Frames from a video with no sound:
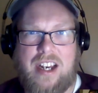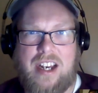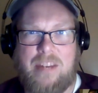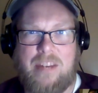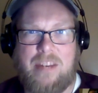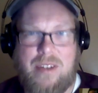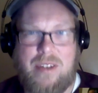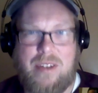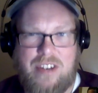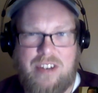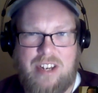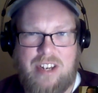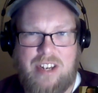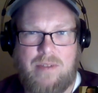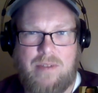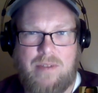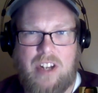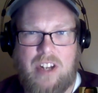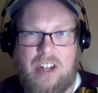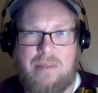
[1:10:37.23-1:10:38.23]
community
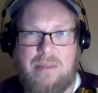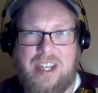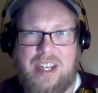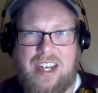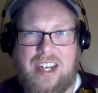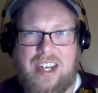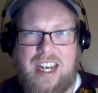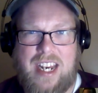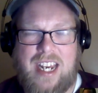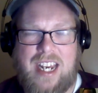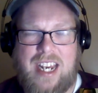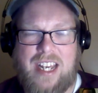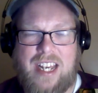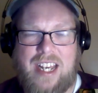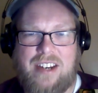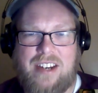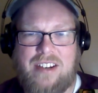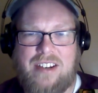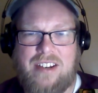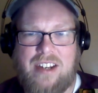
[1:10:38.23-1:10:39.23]
involvement
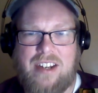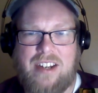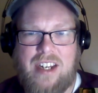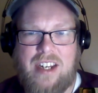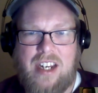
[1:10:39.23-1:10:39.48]
and